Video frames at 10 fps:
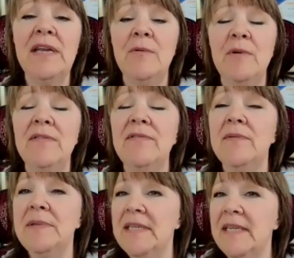anywhere
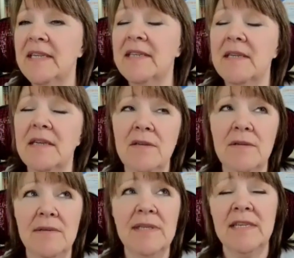from 6
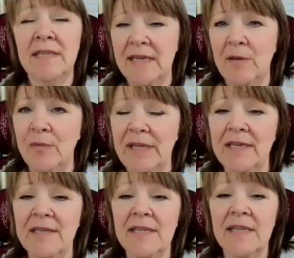to 16
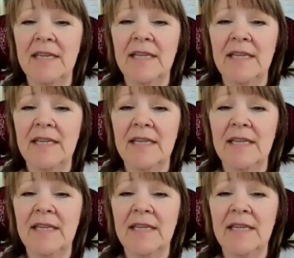weeks.